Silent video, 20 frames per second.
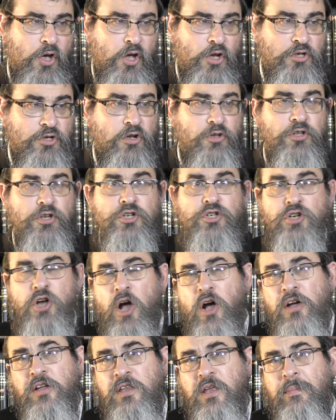So the
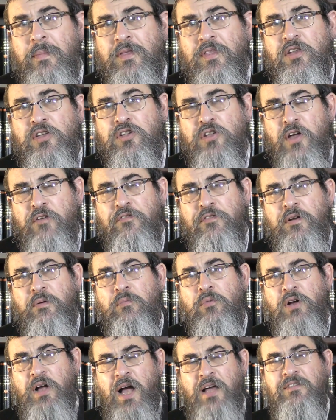Shachtim and the Safrim
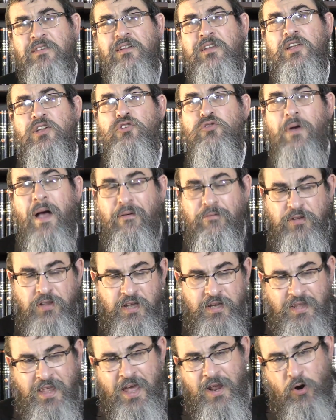were constantly
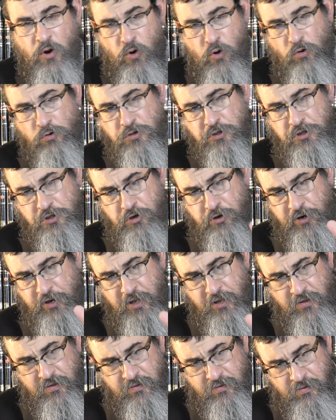traveling. They had a whole
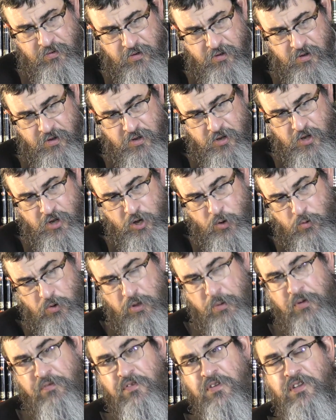circuit where
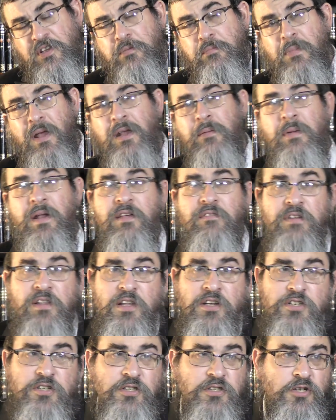they would visit many, many
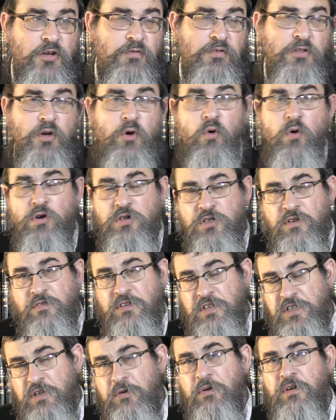villages over the course of a
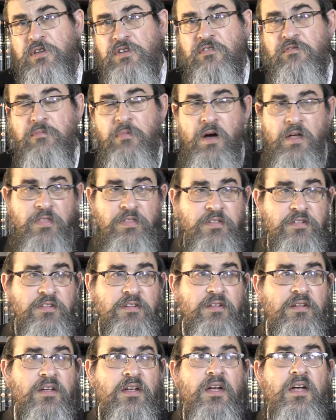series of
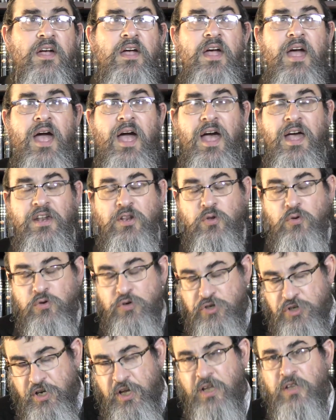months and do
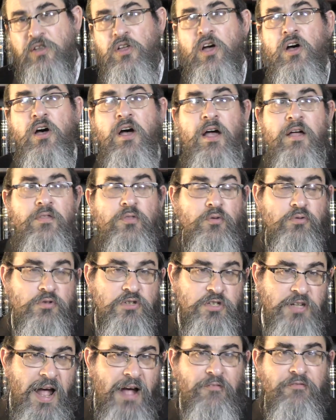shchita and do
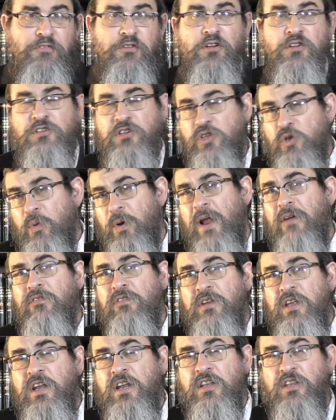safros and do whatever
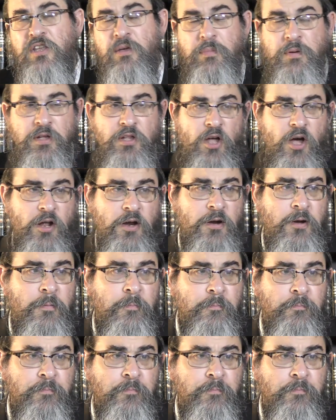needed to be done.